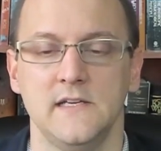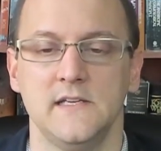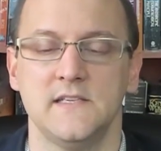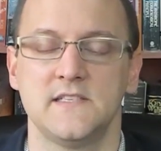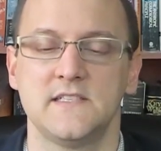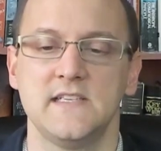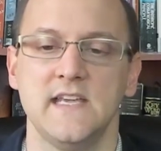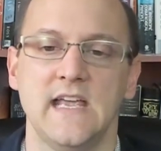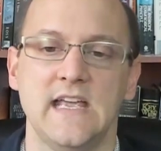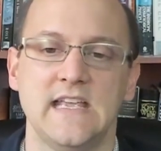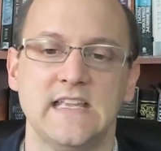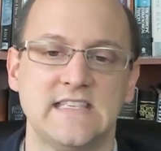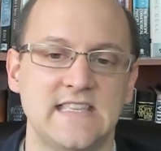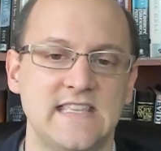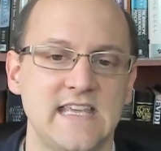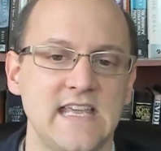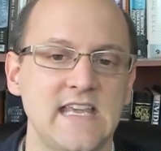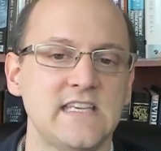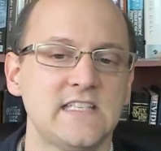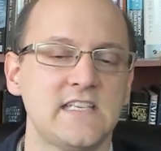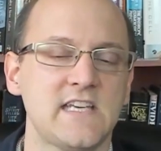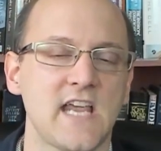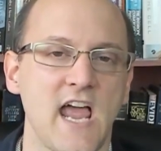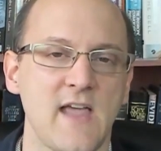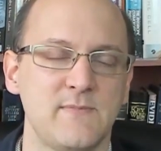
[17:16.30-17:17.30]
See, it's
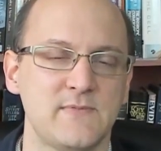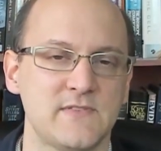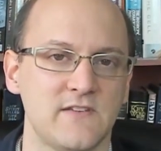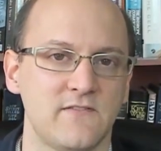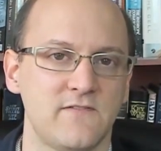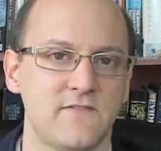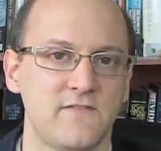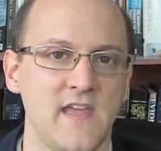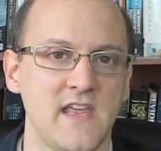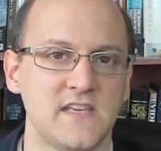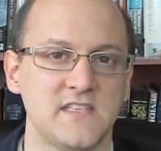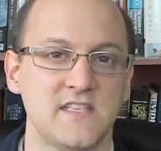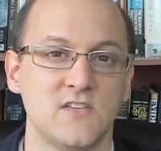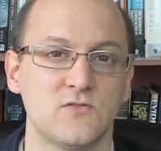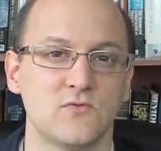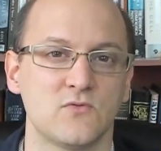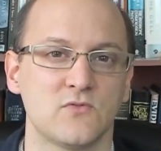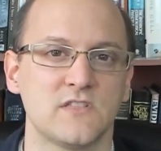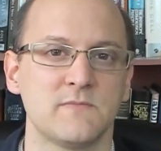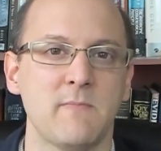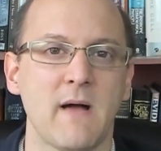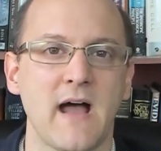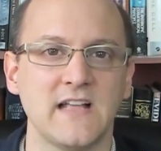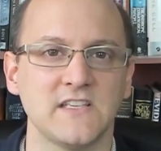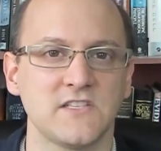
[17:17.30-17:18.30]
these types of things, these
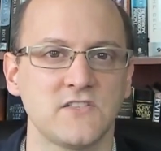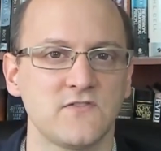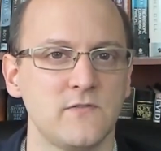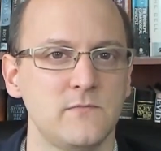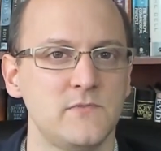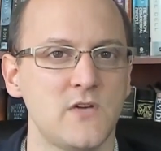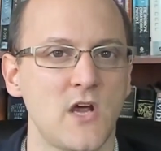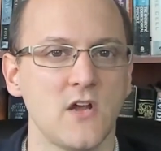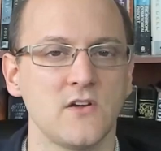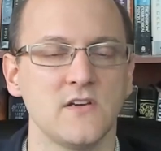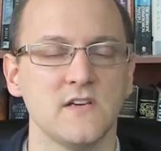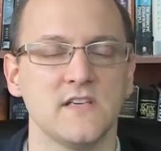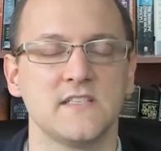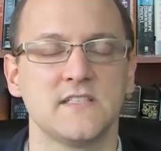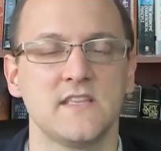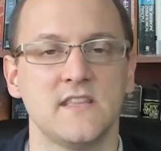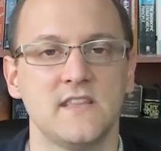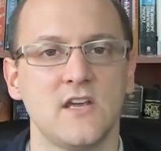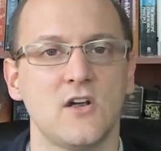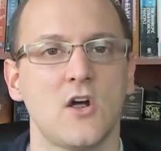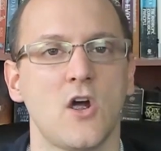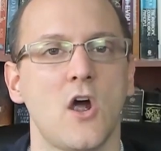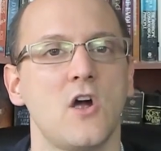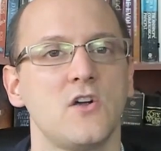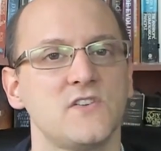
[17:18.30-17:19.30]
response from darkness,
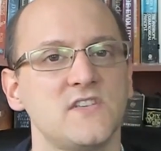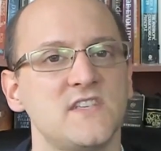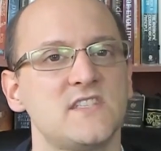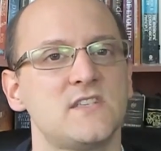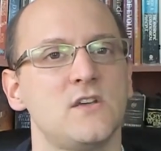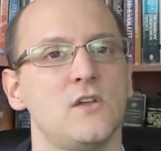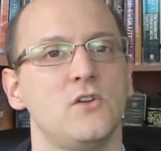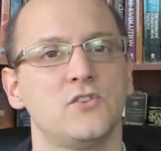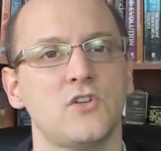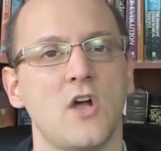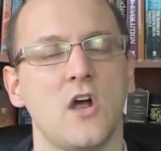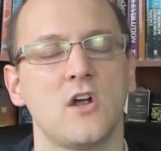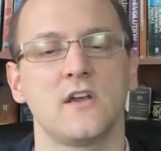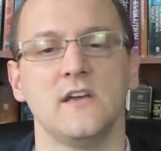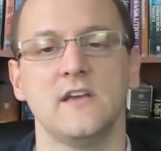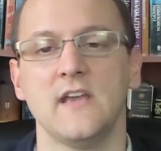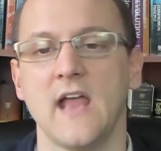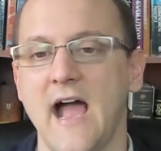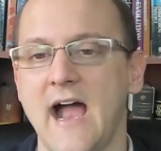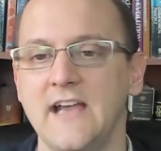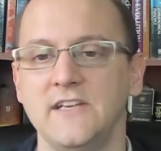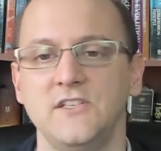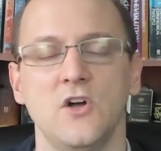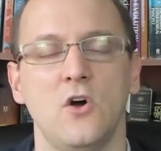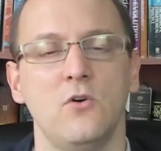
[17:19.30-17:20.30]
their heart's still darkened.
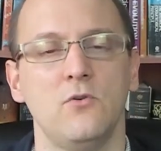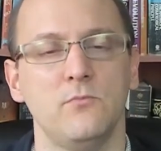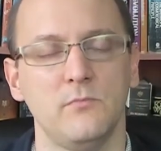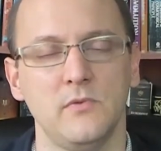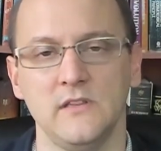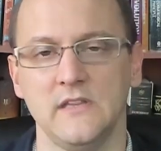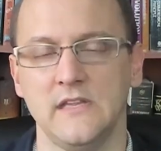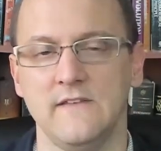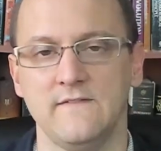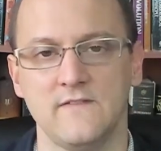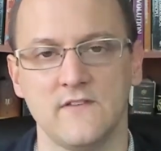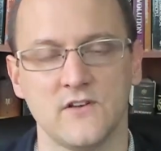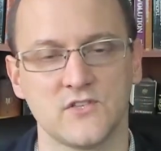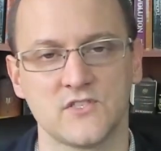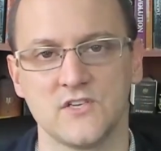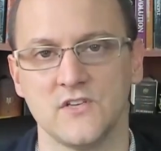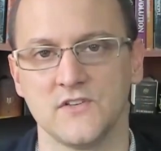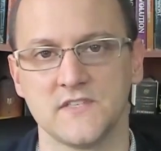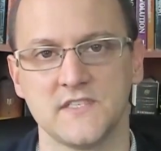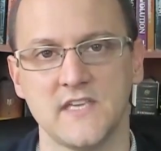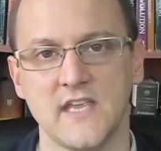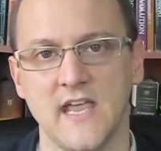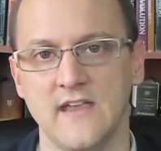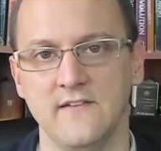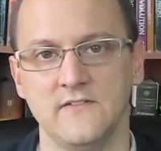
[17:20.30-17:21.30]
I don't believe they're
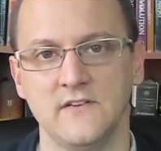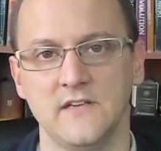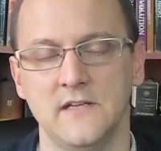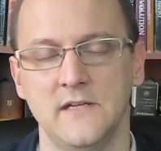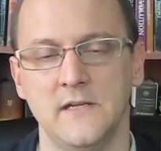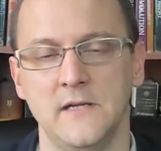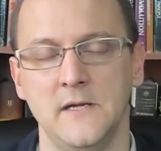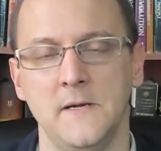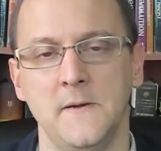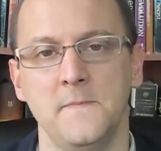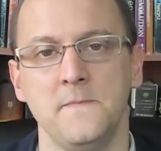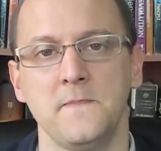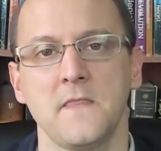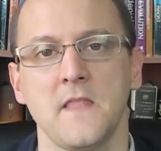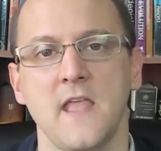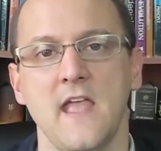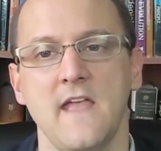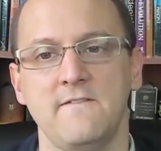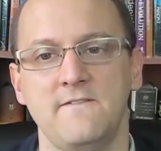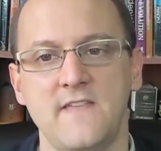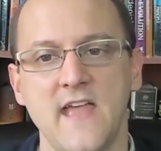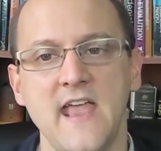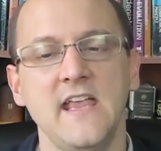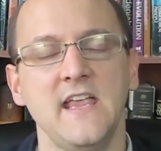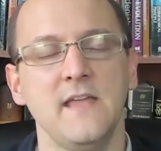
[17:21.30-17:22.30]
still saved.
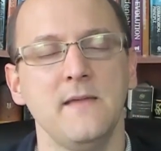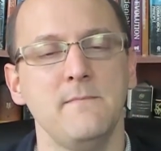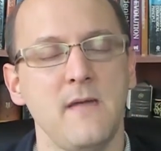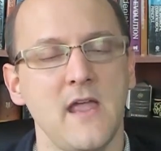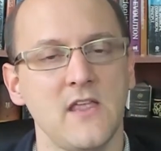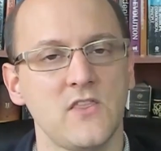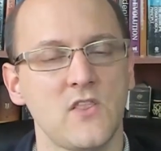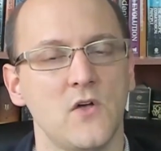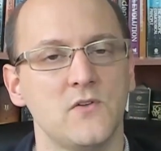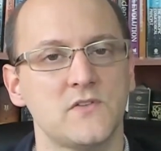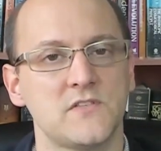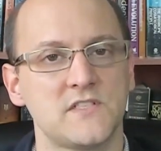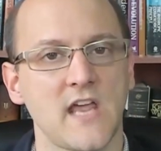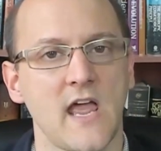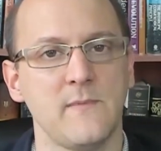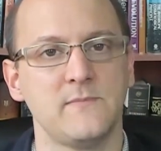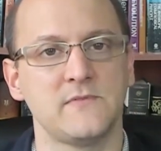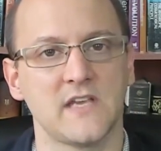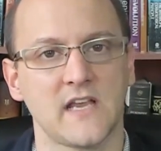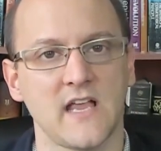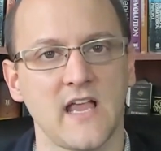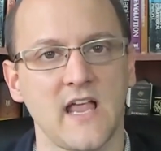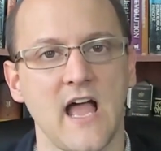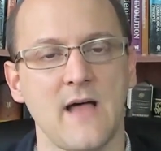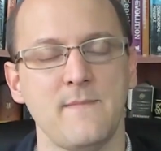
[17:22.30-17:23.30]
If they can make those
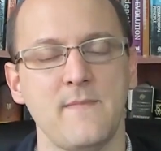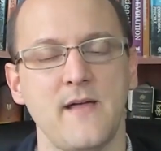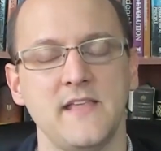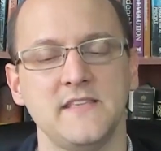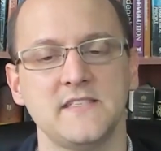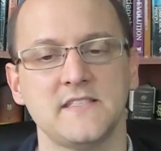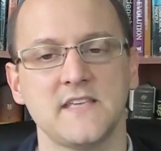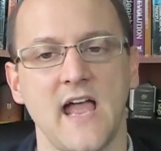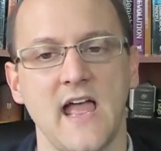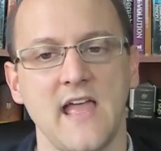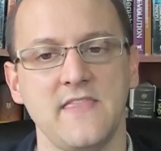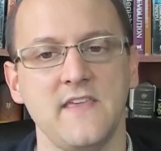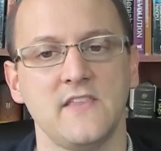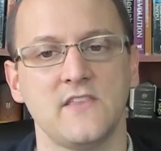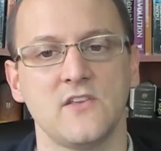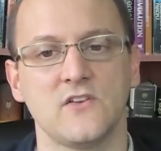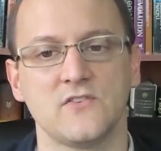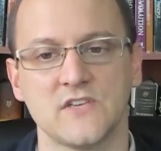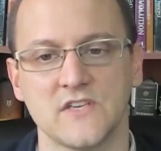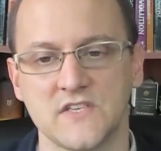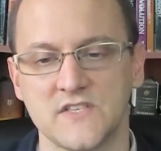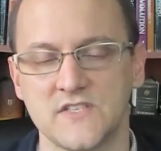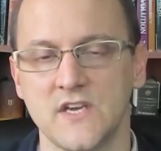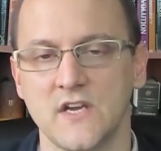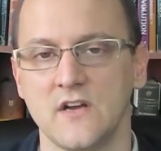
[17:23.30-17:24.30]
types of comments, I think
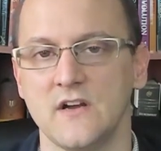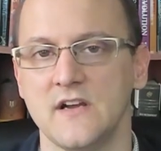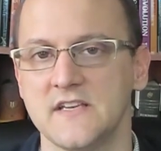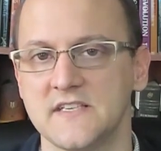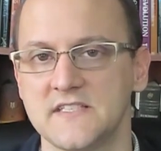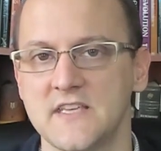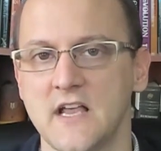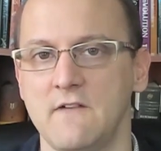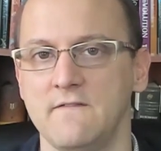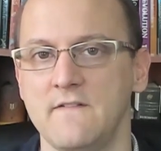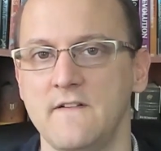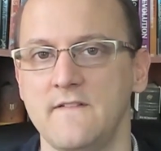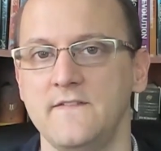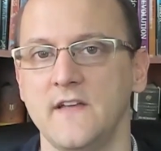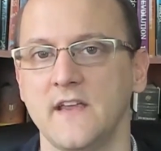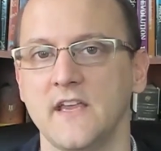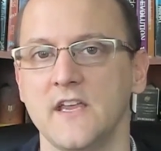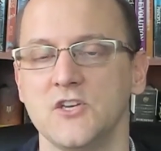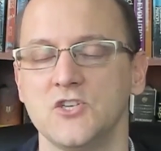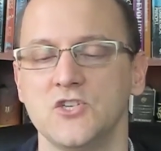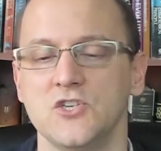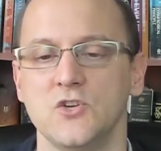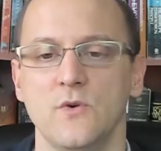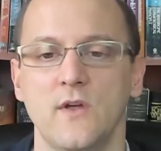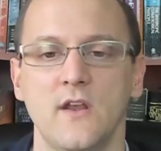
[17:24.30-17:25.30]
there's a serious salvific
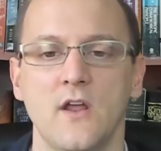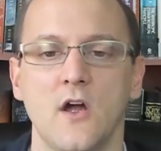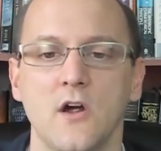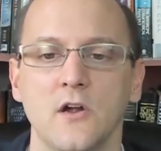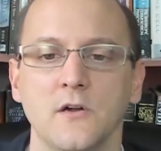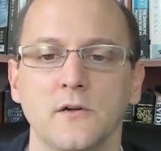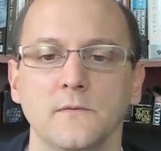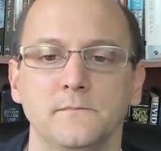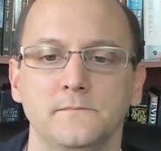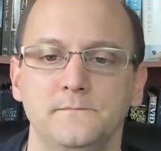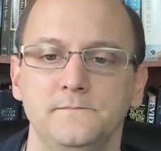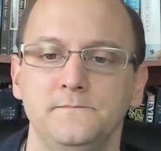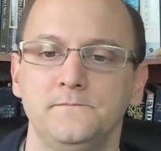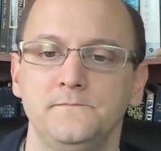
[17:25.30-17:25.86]
issue at heart.